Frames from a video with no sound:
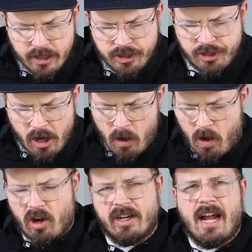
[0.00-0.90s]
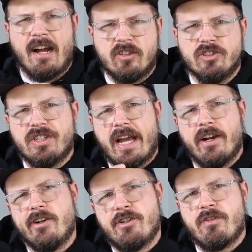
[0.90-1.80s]
So our goggles and
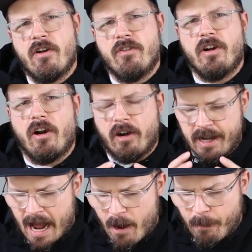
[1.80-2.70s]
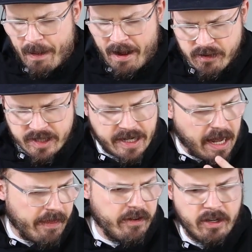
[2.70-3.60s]
our drone are now bound
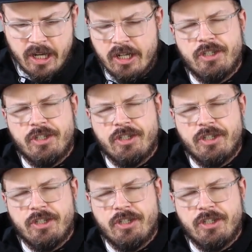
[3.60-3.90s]
together.